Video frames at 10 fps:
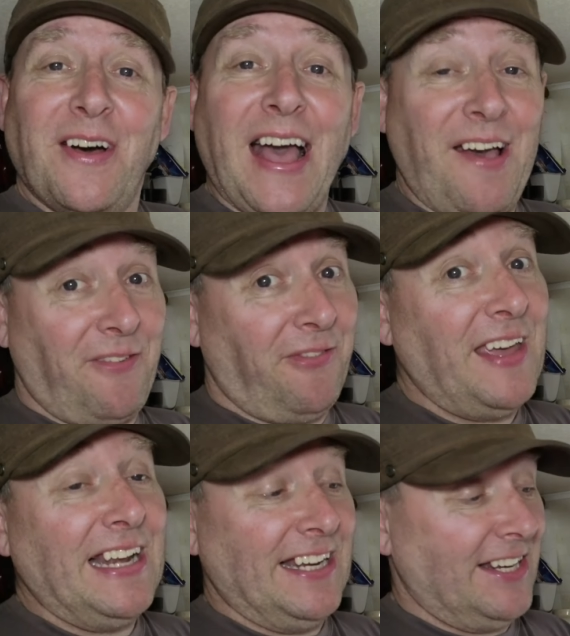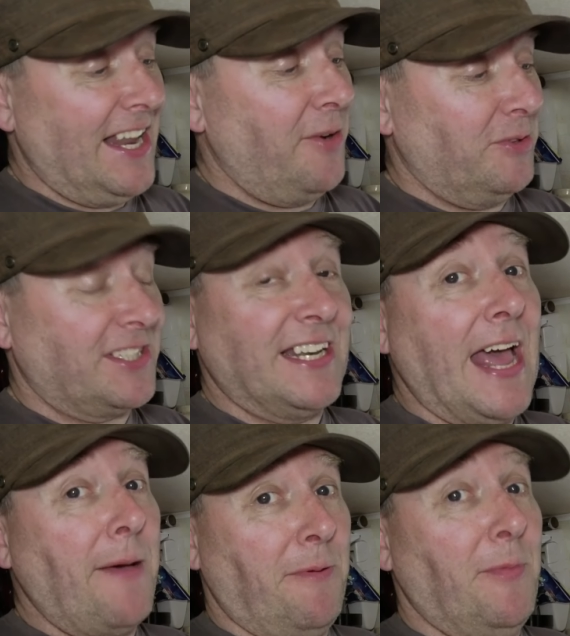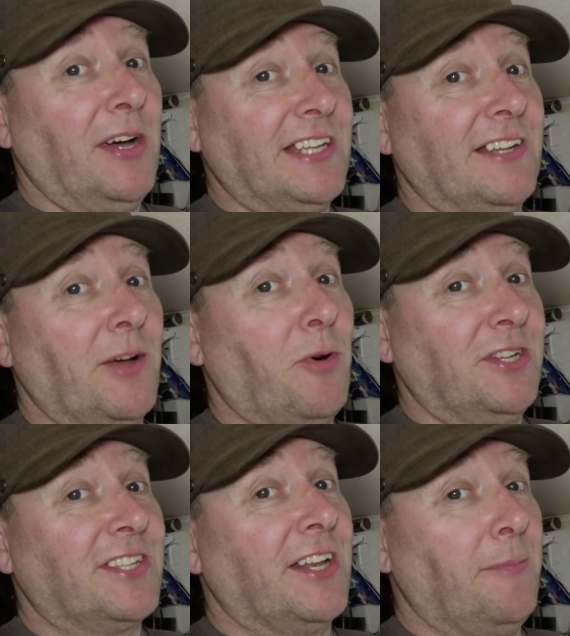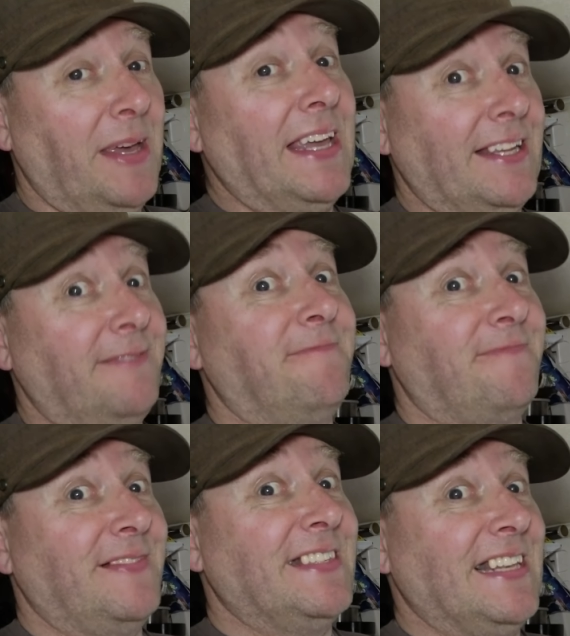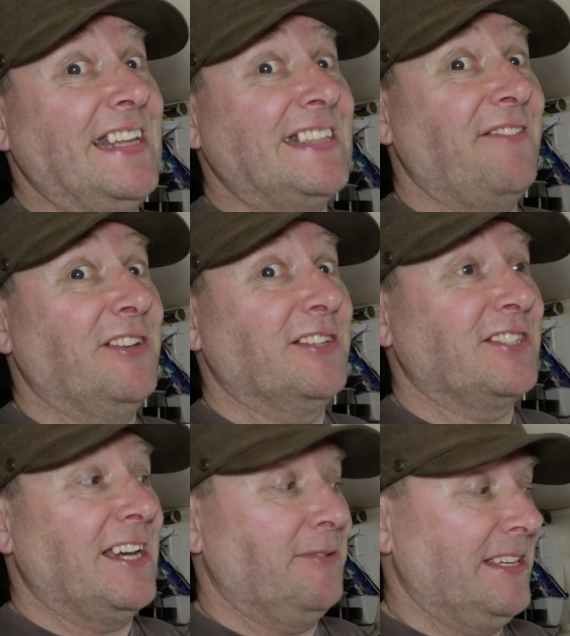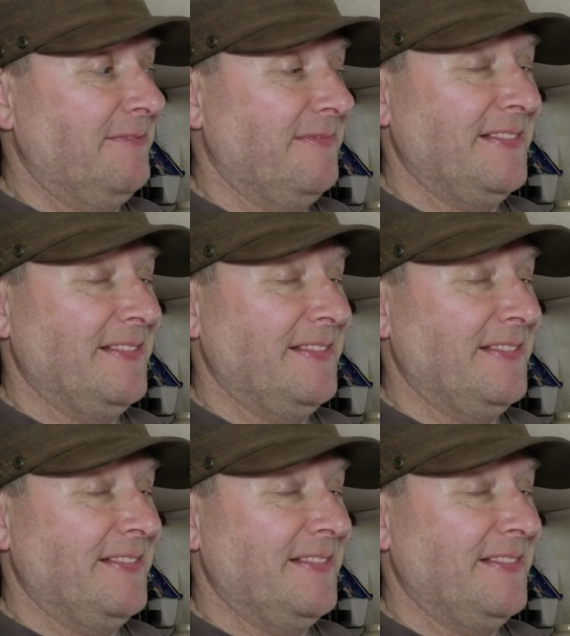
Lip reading: I have a feeling I know what's going to happen, but I don't know what it's going to be. So let's have a look, shall we?